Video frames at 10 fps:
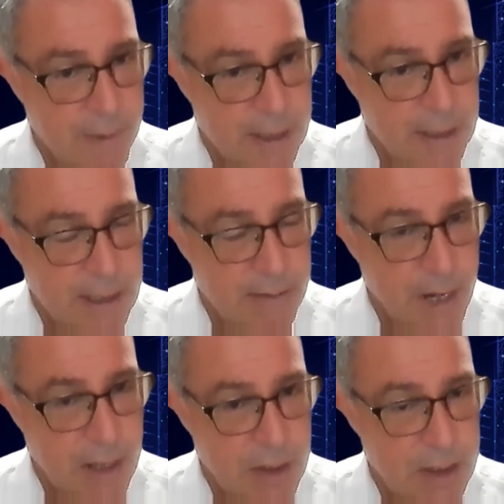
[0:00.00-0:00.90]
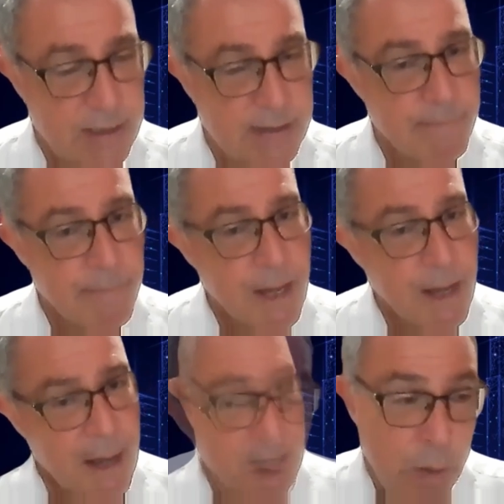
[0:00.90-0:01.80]
nicotine pouches.
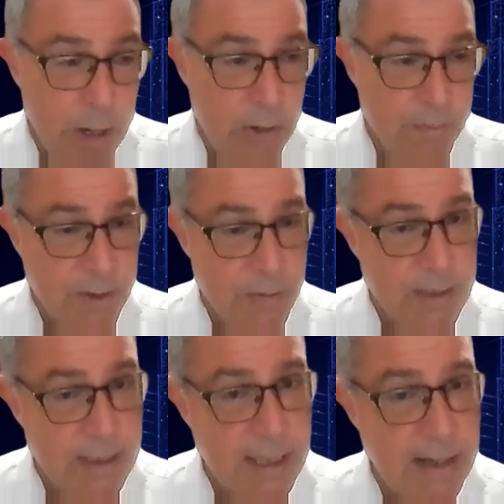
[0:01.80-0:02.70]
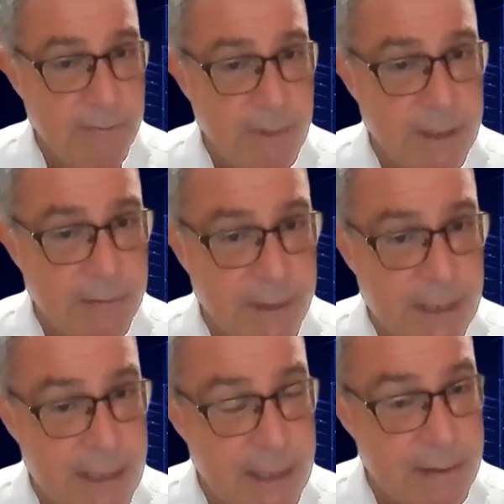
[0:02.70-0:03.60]
We hope that we'd see government
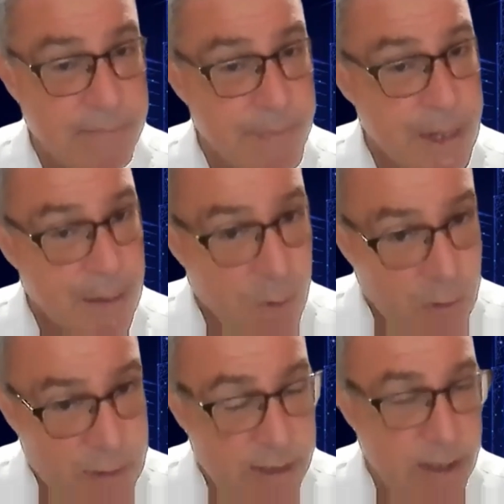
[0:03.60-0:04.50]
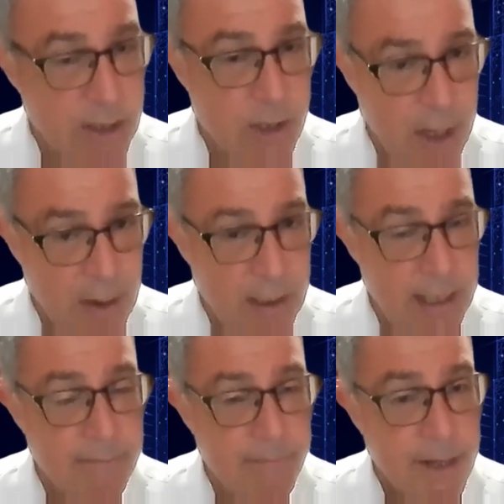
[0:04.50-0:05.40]
invest in more research
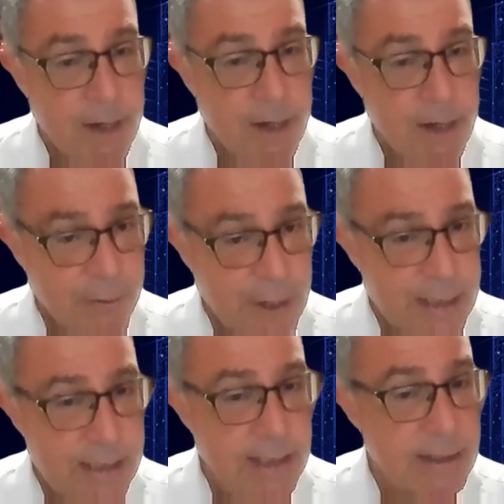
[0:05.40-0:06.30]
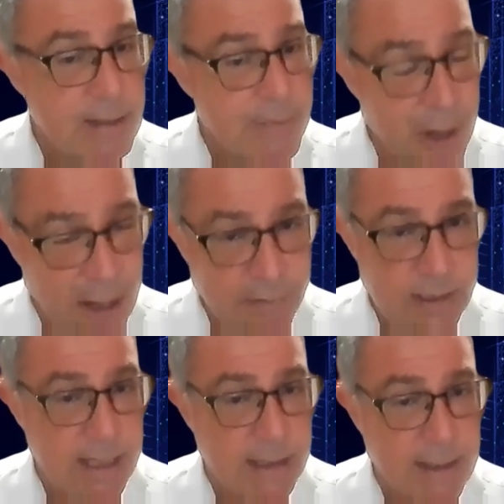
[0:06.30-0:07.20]
locally. We've already seen that the
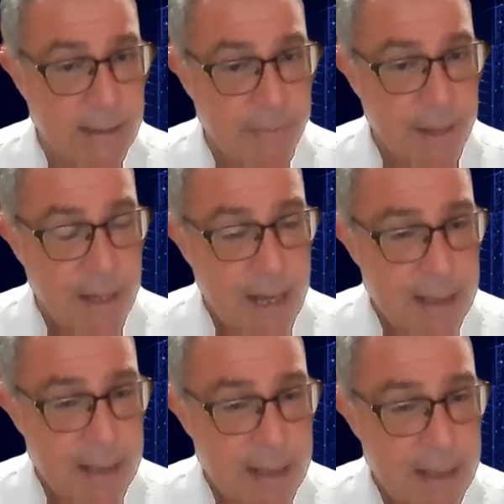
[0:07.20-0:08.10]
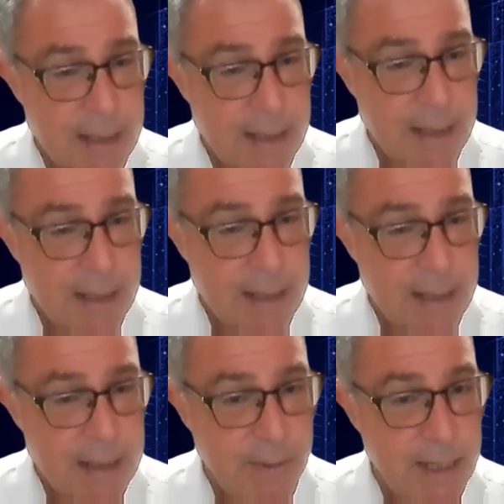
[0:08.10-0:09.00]
private sector has been carrying
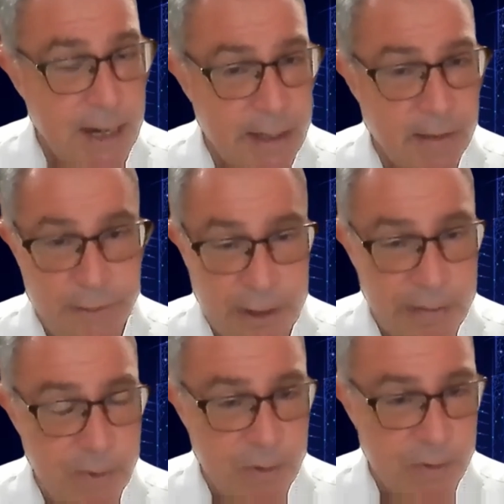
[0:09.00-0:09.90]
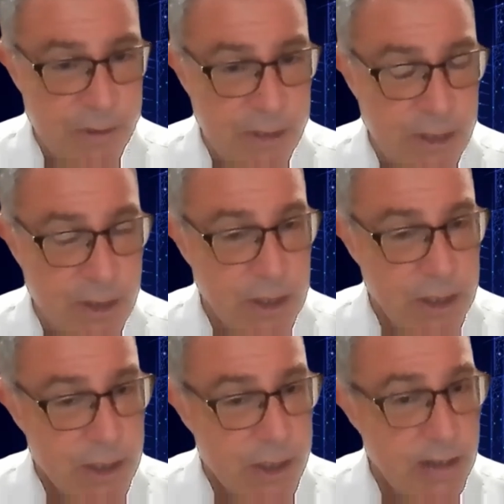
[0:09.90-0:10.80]
out very important research
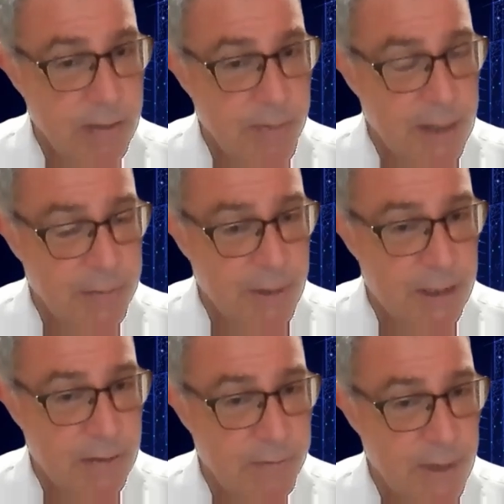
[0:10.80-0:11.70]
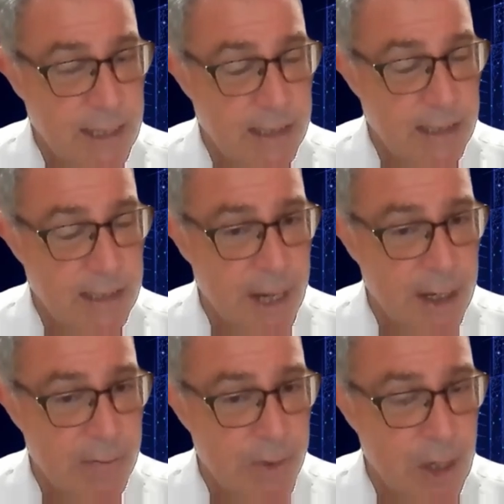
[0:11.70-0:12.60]
showing the benefits of heated
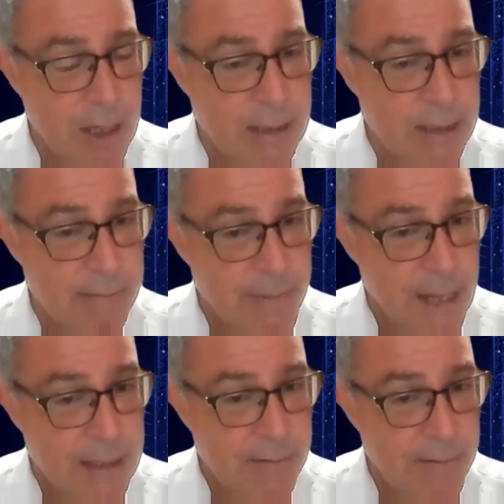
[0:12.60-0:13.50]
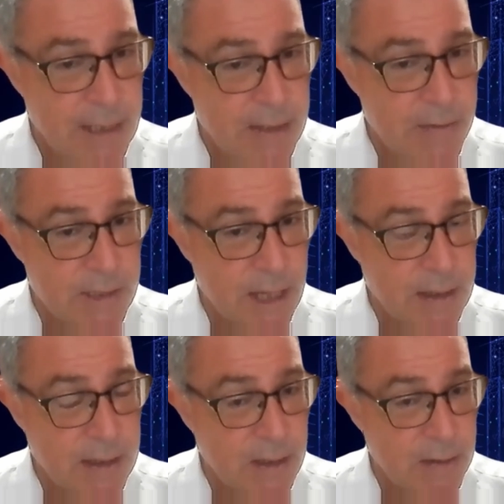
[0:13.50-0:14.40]
tobacco products as giving us
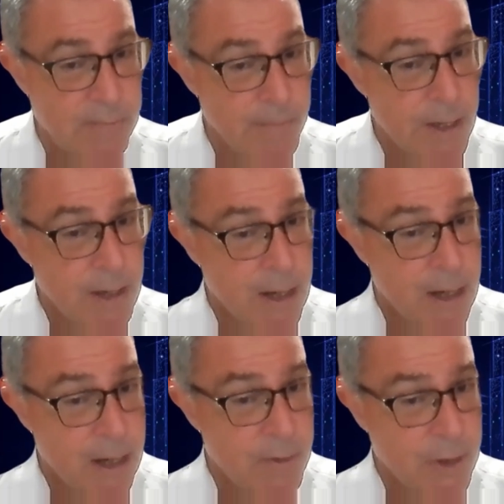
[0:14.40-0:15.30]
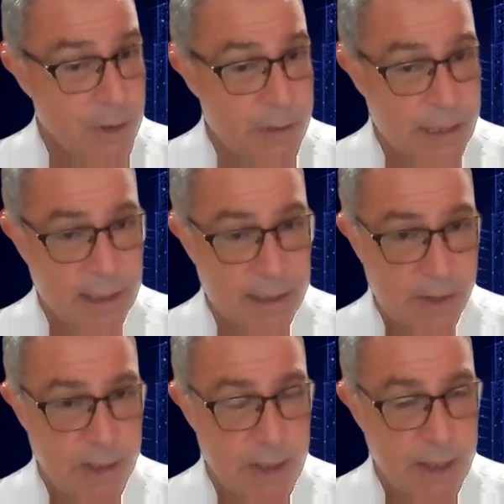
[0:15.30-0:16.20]
results on reducing
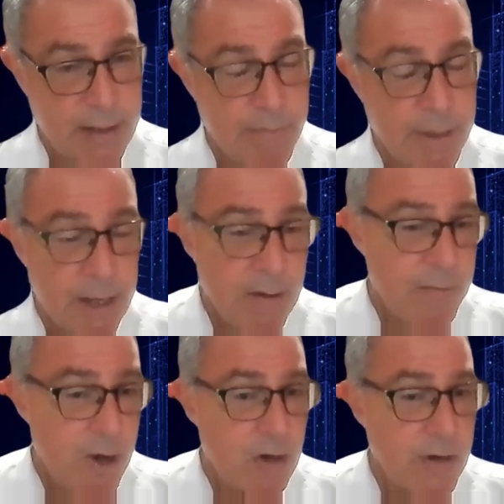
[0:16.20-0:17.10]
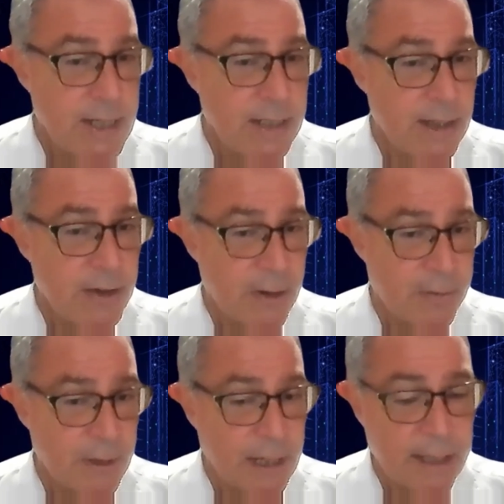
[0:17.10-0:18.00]
and switching far greater than you
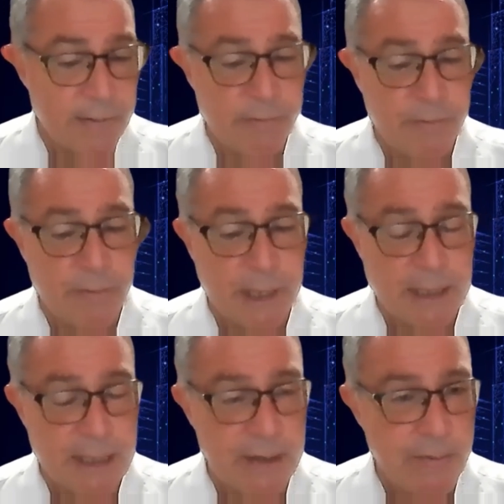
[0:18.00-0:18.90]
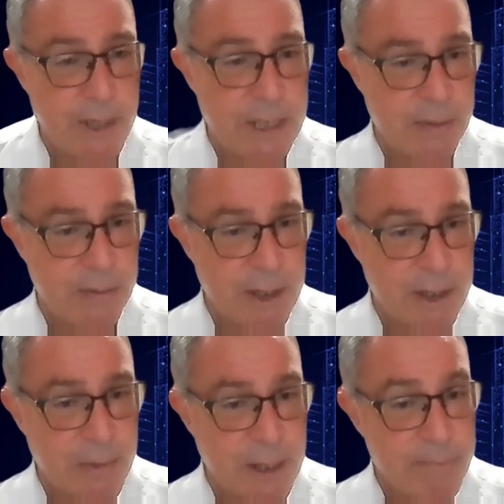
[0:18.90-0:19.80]
often get even from nicotine replacement
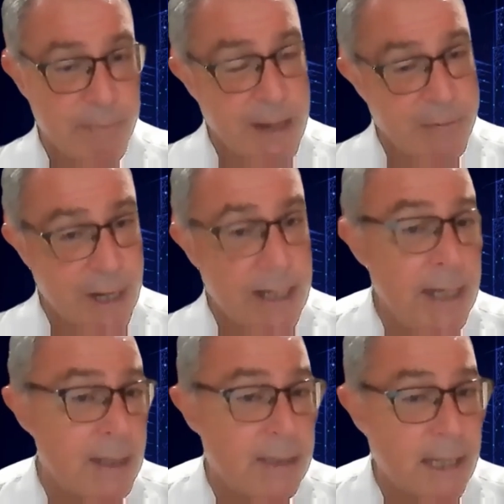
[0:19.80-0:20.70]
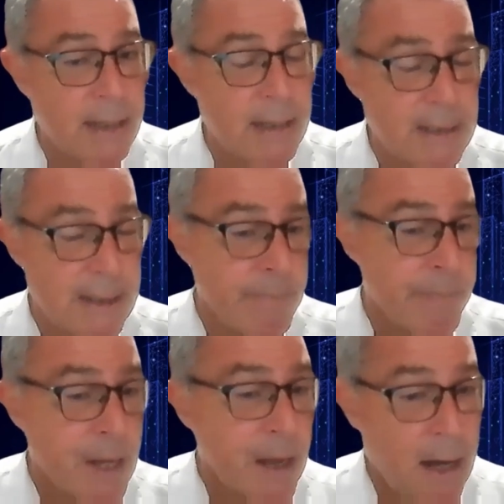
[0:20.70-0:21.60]
therapy. And finally, I'd say that
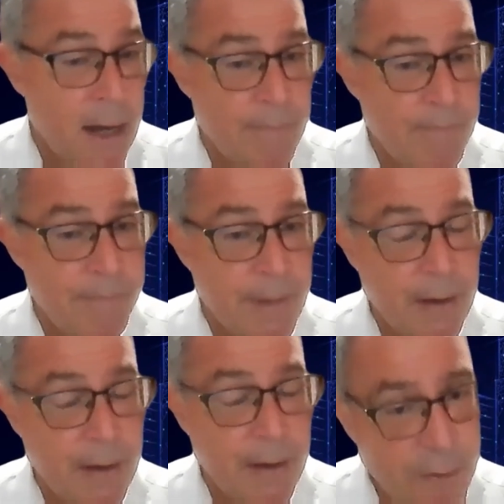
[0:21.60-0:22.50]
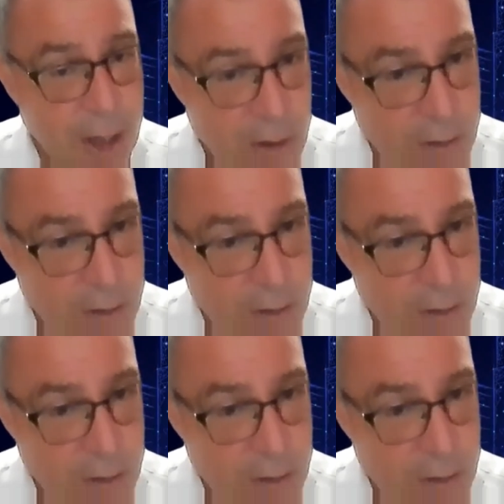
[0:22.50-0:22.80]
for